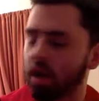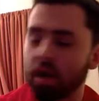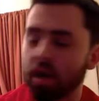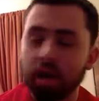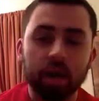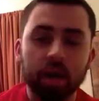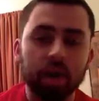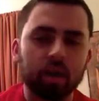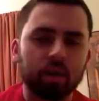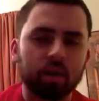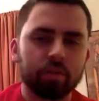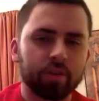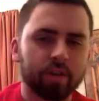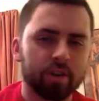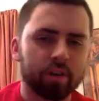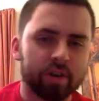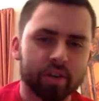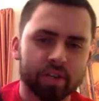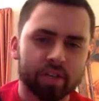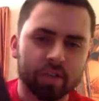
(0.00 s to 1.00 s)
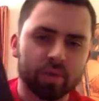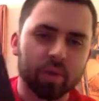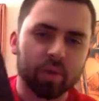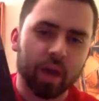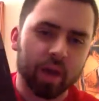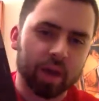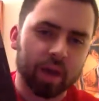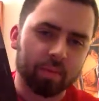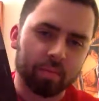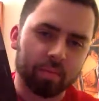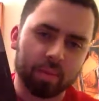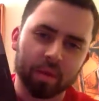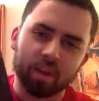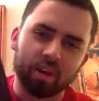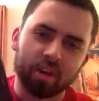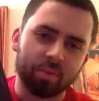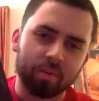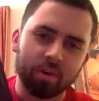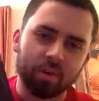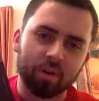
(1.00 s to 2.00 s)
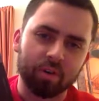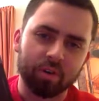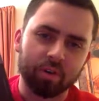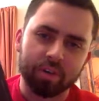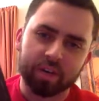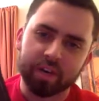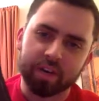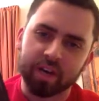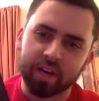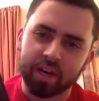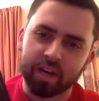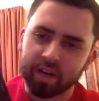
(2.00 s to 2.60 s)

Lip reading: in all fairness, you can pick up all the